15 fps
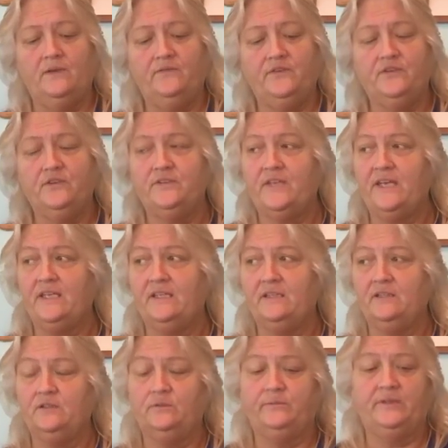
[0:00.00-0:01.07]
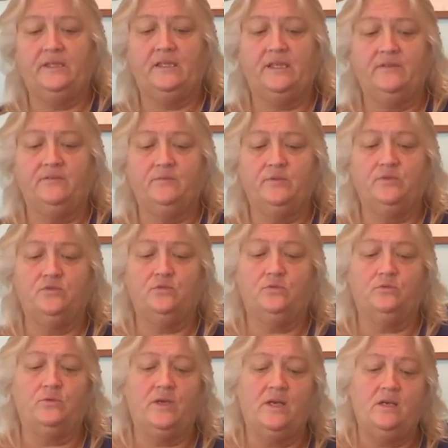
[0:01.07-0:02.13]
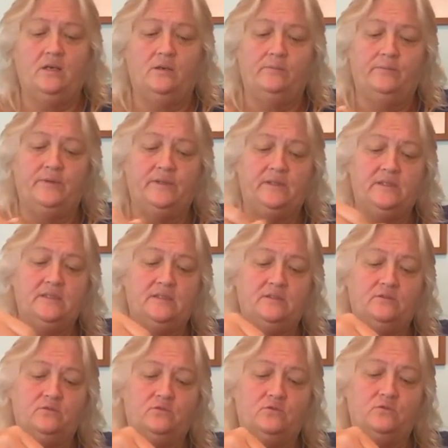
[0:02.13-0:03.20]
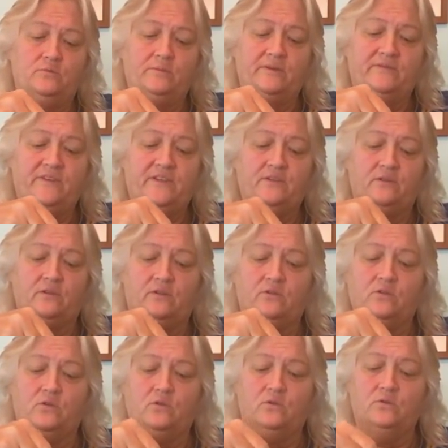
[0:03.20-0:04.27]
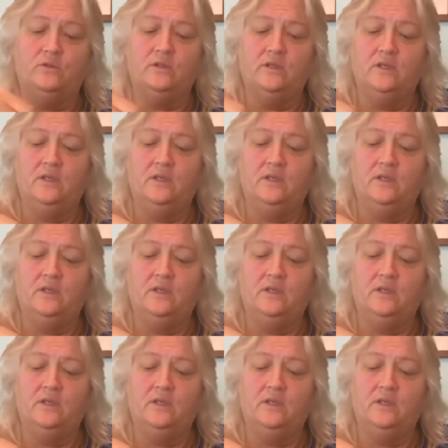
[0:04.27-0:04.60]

I figured that little bit of light from the door will help, but it is a little cool. My feet are a little cold.